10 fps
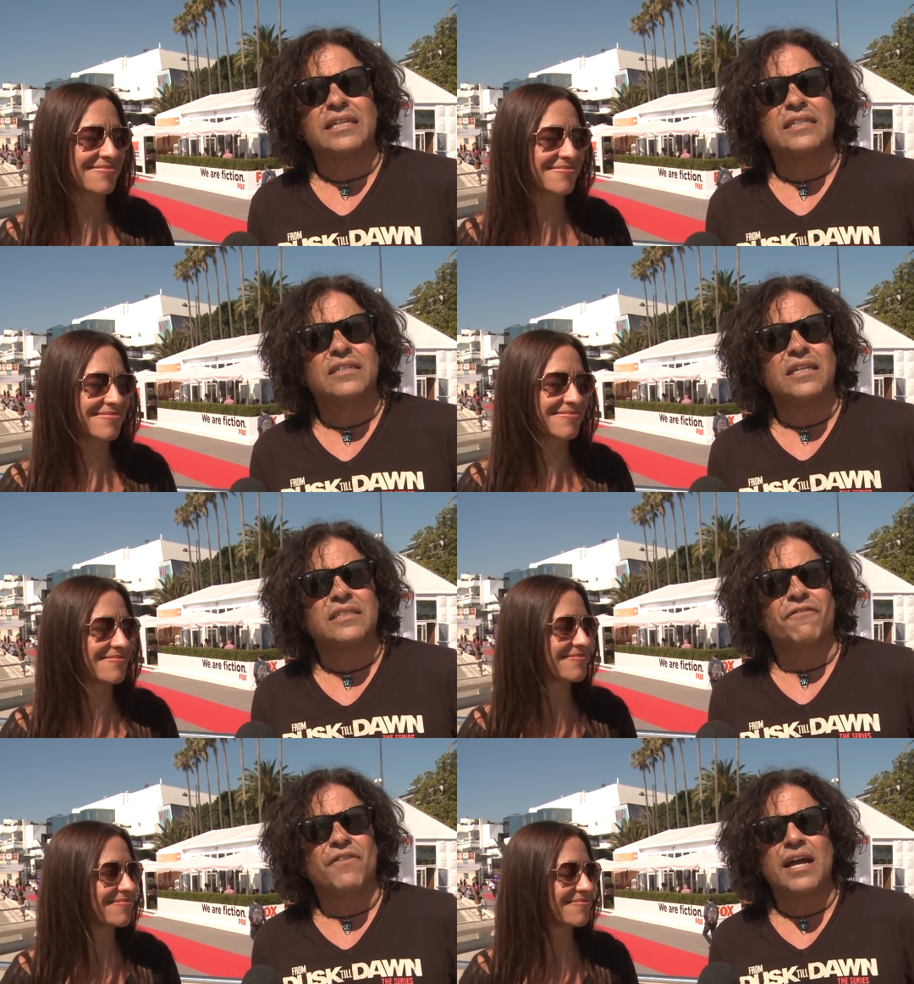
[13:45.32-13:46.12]
Speaker 1: a, it's
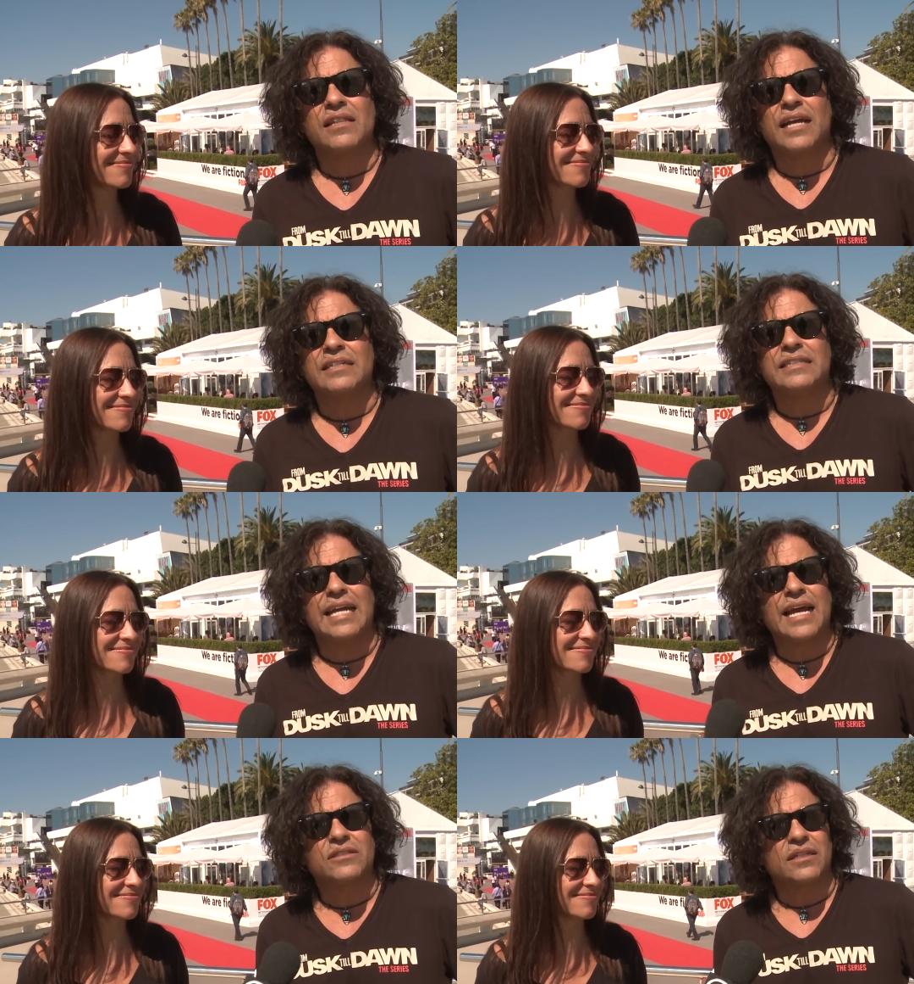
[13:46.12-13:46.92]
a fine line to
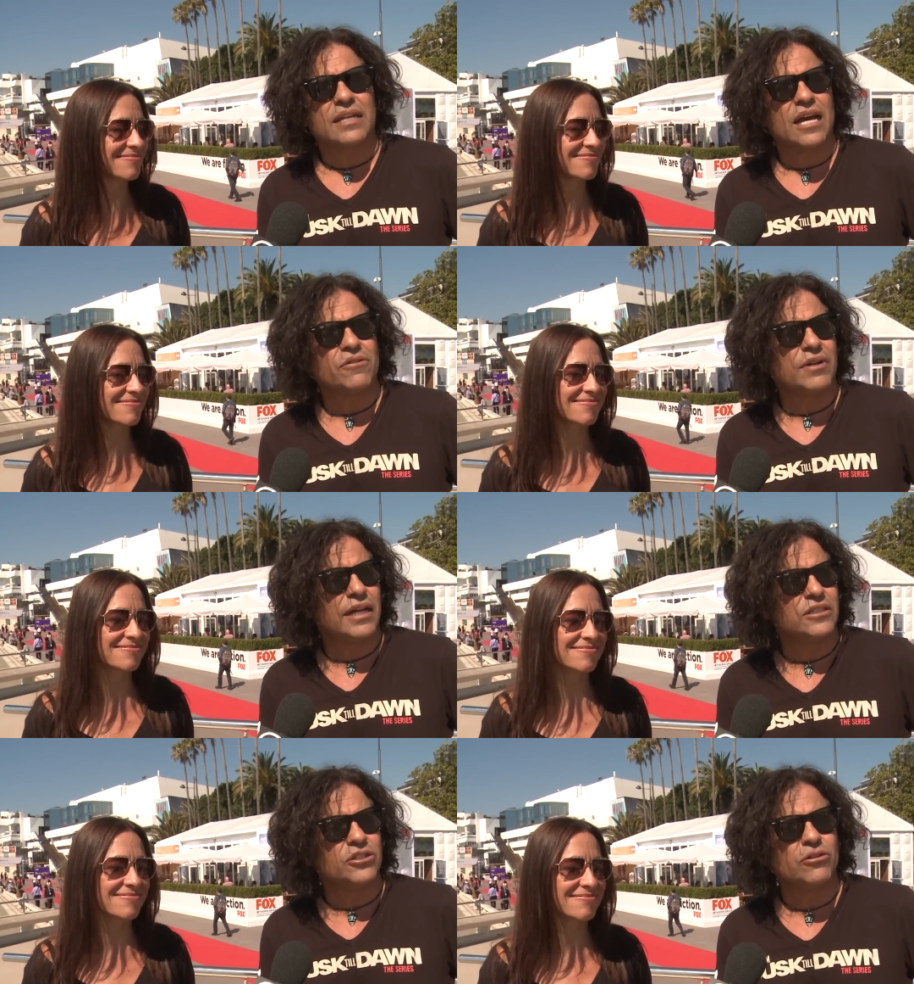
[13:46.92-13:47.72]
dance that Catherine
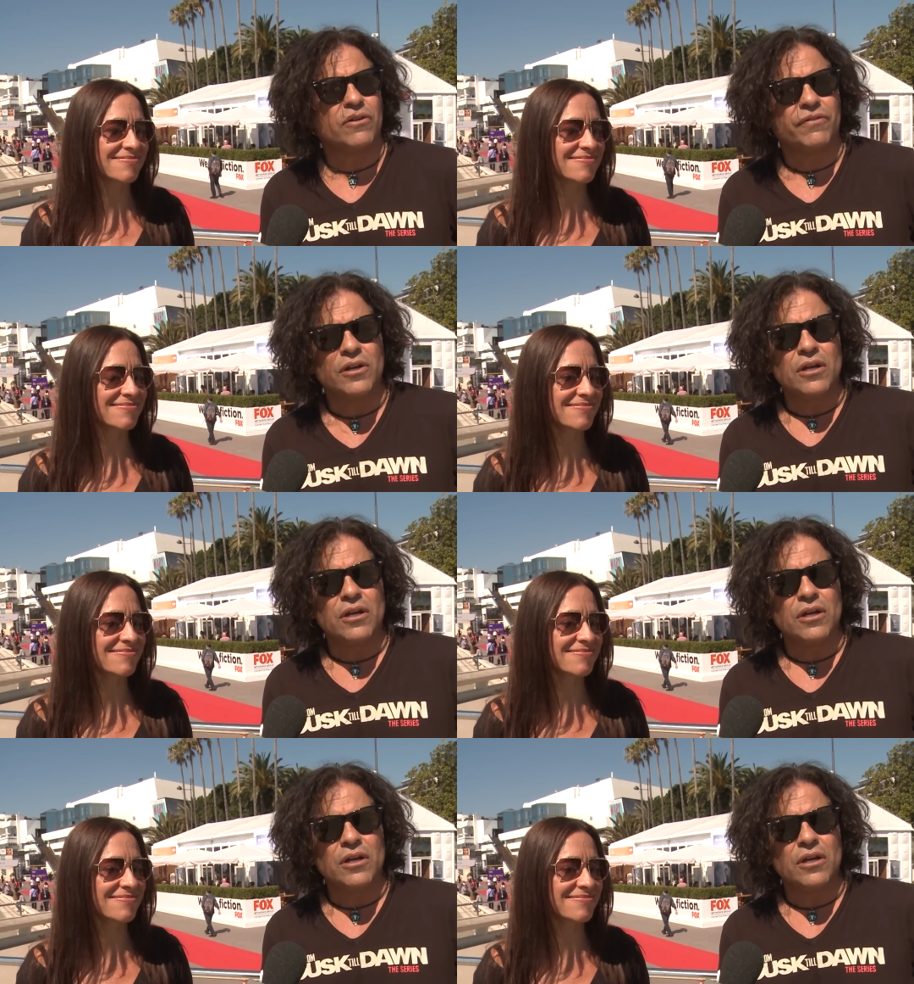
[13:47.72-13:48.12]
had to do of